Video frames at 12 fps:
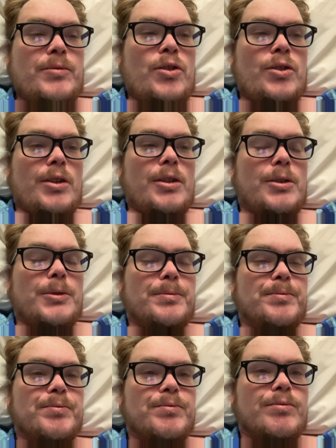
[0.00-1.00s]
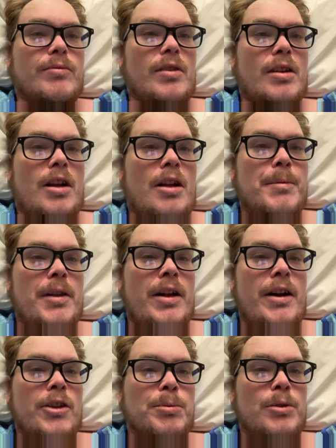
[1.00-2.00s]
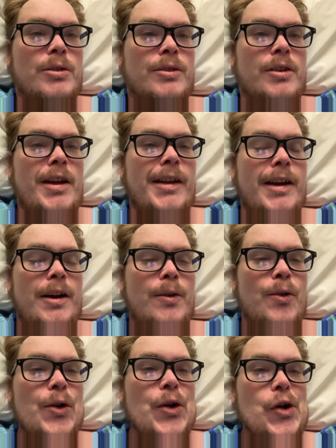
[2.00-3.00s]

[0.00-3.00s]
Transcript: So I'm in the hospital for right now.